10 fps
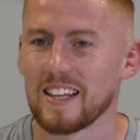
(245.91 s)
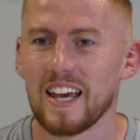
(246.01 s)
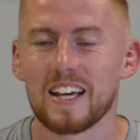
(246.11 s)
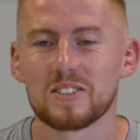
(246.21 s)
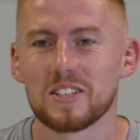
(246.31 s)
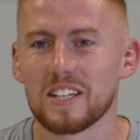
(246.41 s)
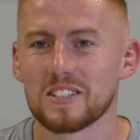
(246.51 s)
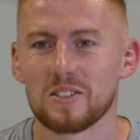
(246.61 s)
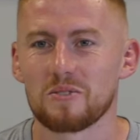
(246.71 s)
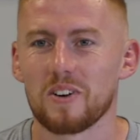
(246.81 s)
Yeah,
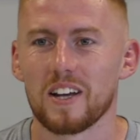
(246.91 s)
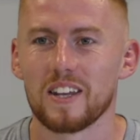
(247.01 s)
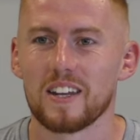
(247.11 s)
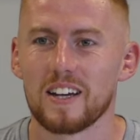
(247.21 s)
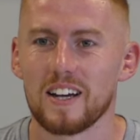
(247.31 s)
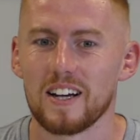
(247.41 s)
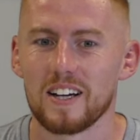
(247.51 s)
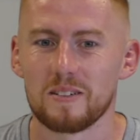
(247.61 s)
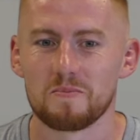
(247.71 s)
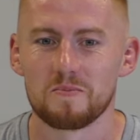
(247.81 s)
it's good fun.
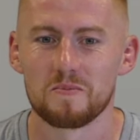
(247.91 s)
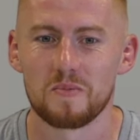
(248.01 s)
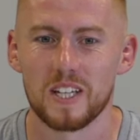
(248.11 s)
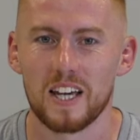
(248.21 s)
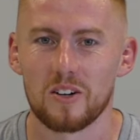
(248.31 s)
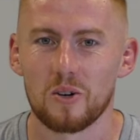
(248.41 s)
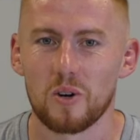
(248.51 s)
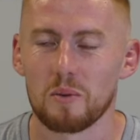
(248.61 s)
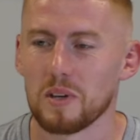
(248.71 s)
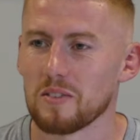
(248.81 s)
Yeah, I got
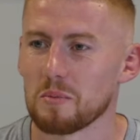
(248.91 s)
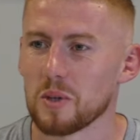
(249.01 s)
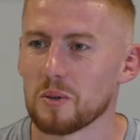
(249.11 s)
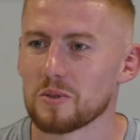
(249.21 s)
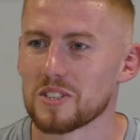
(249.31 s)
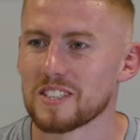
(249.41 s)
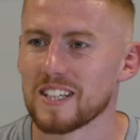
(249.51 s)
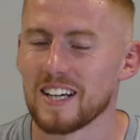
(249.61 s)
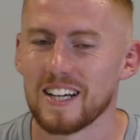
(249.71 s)
quite a bit of abuse.